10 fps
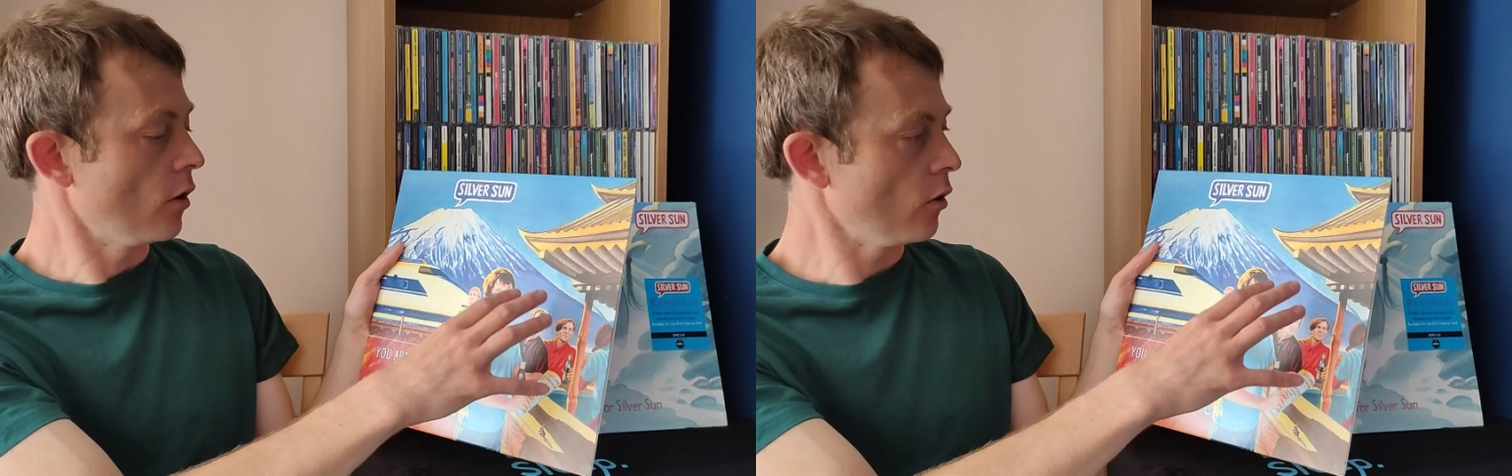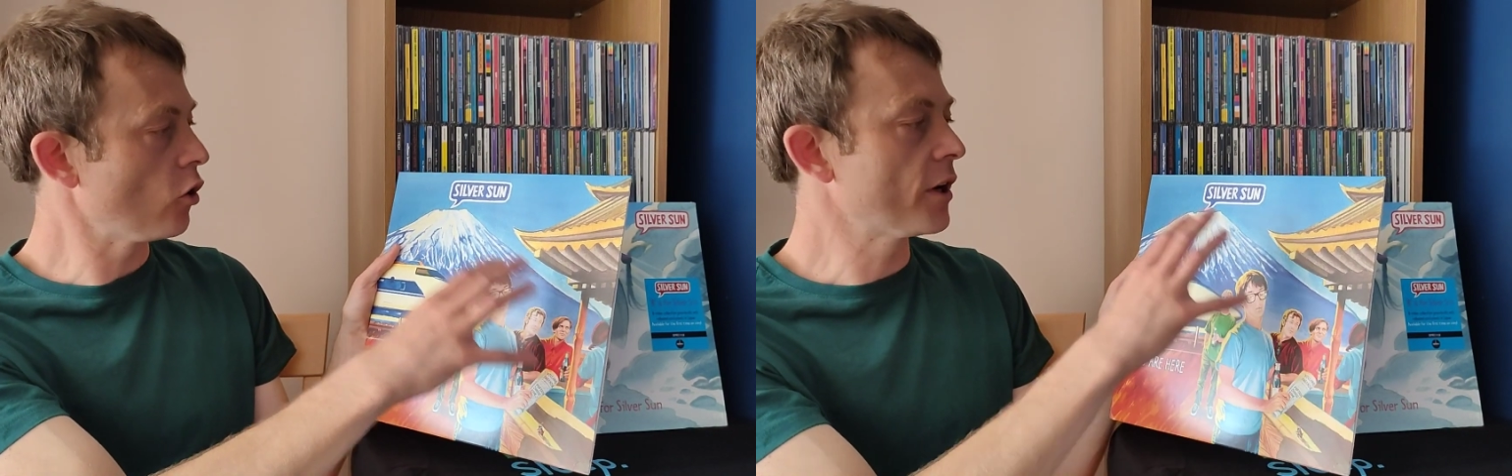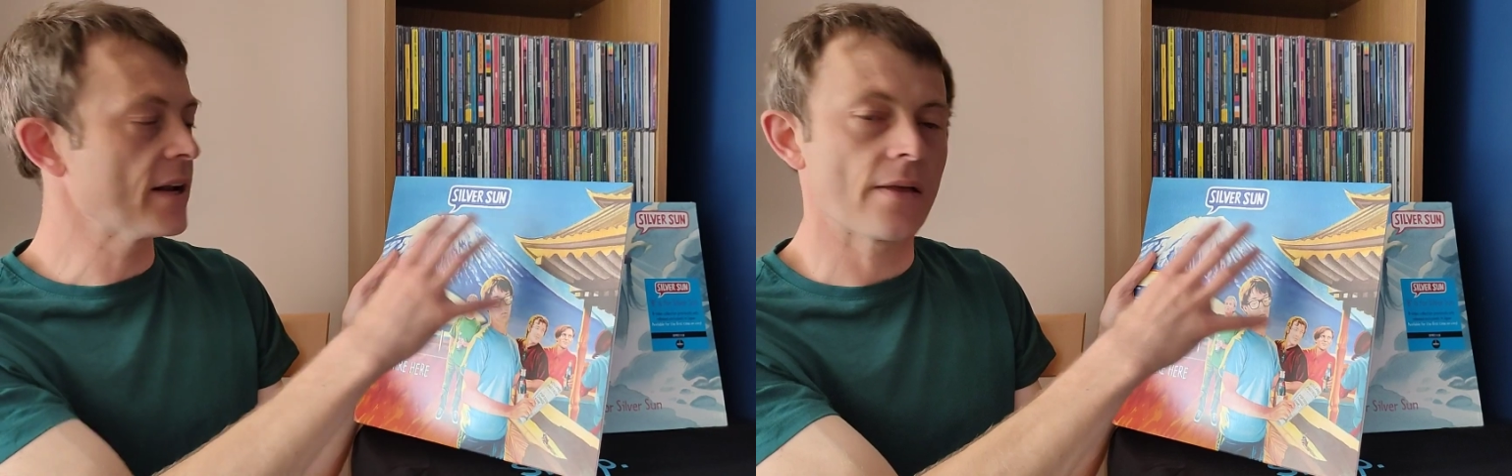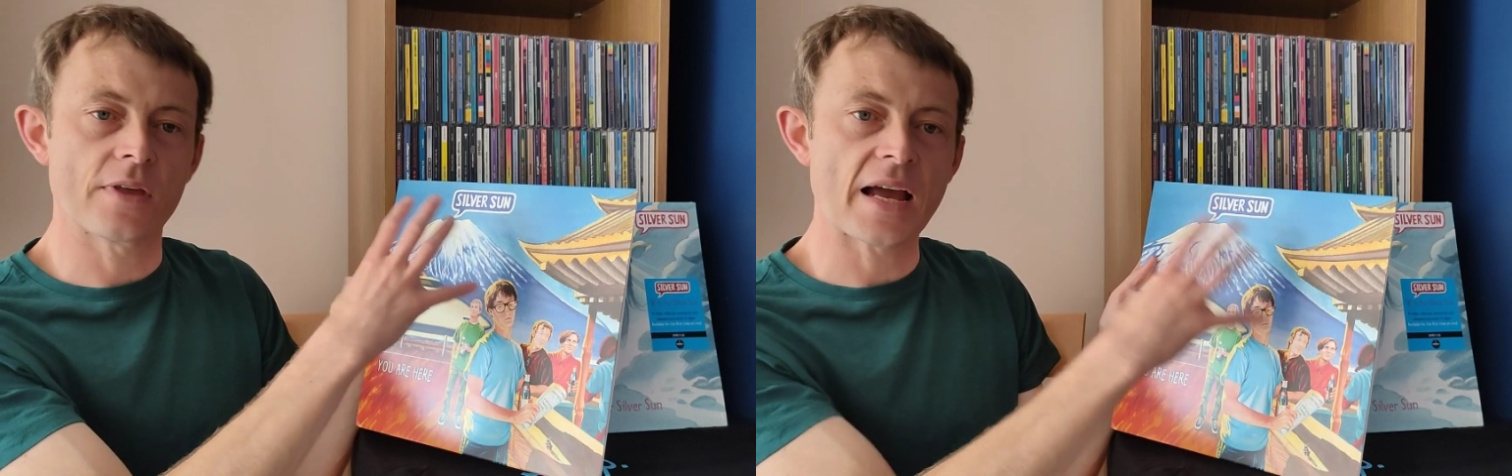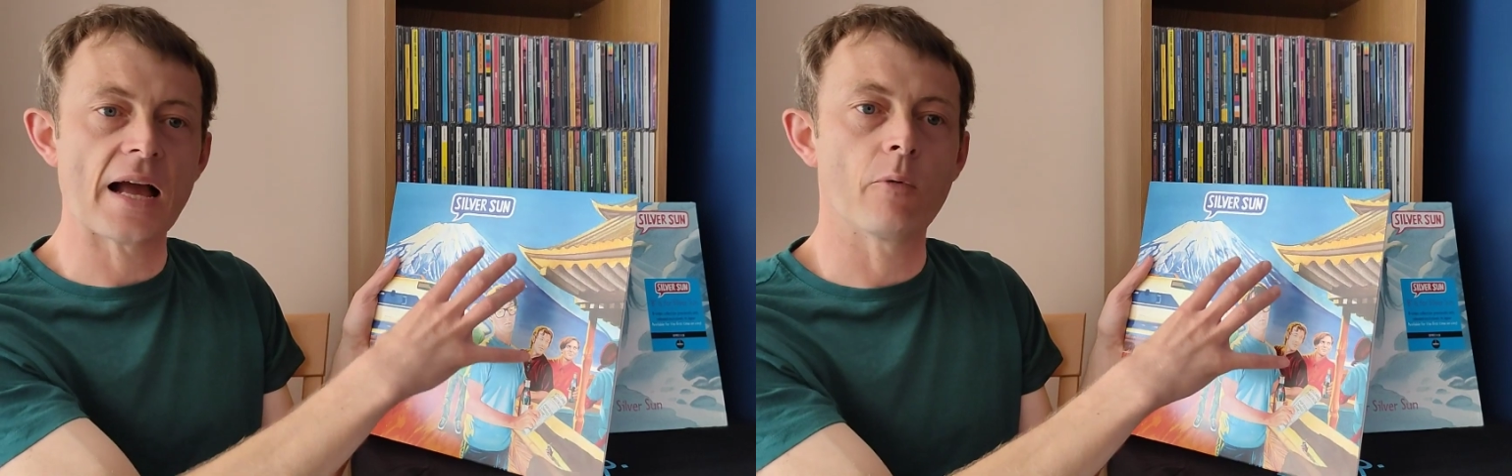looking at
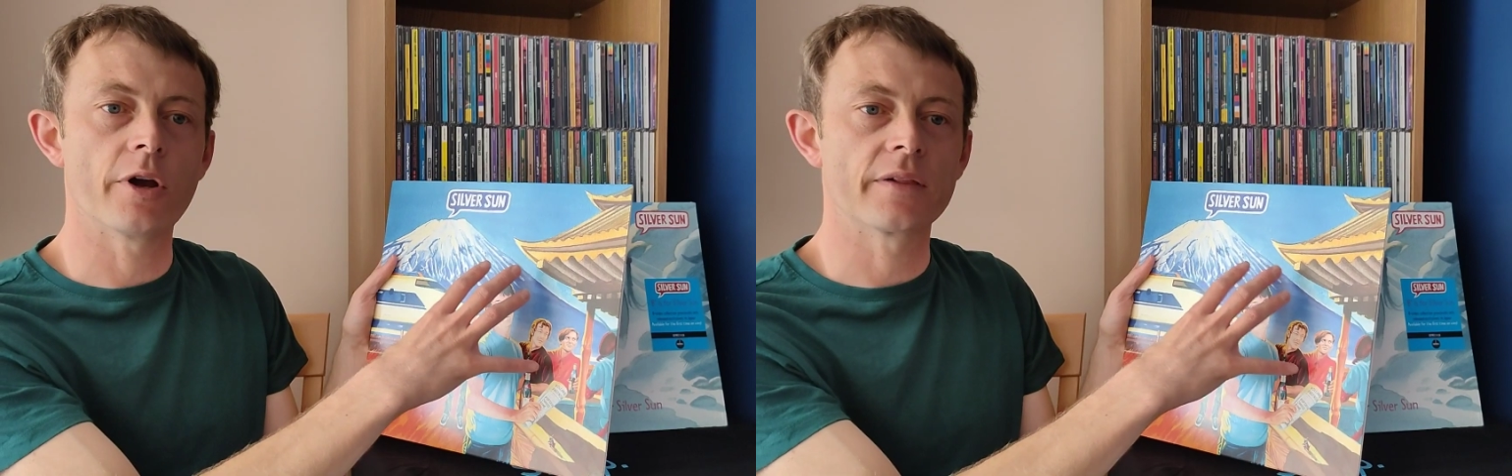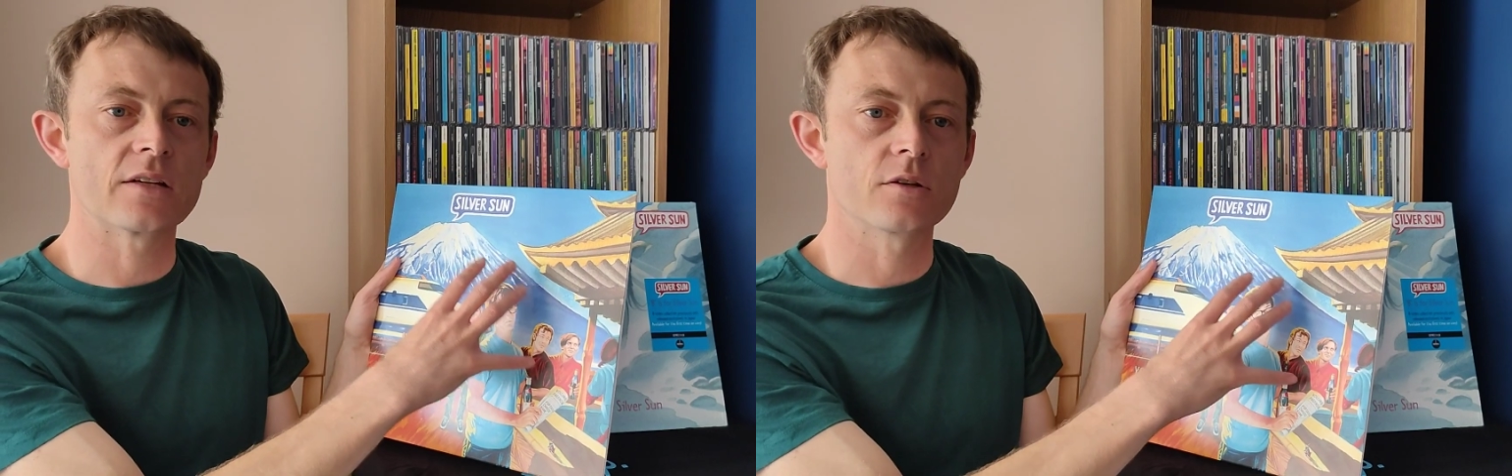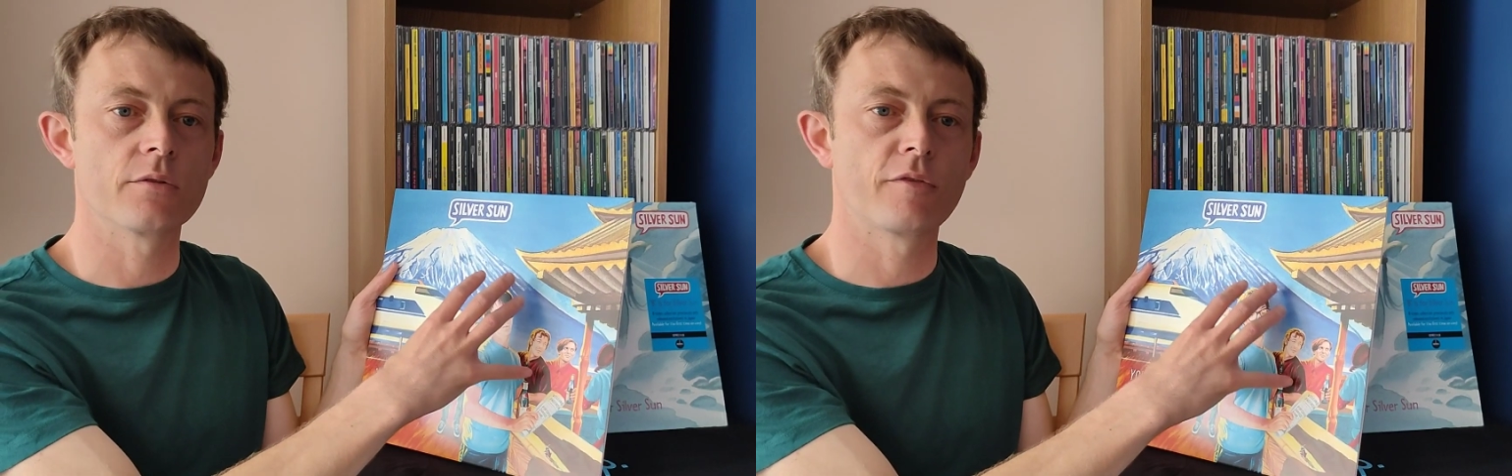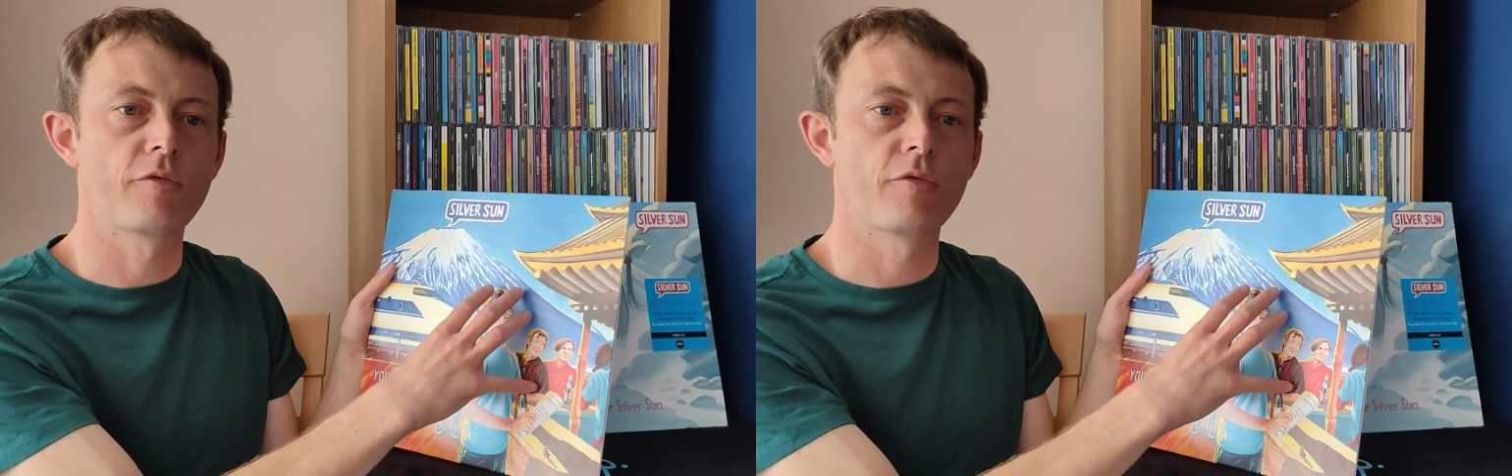the artwork that's on the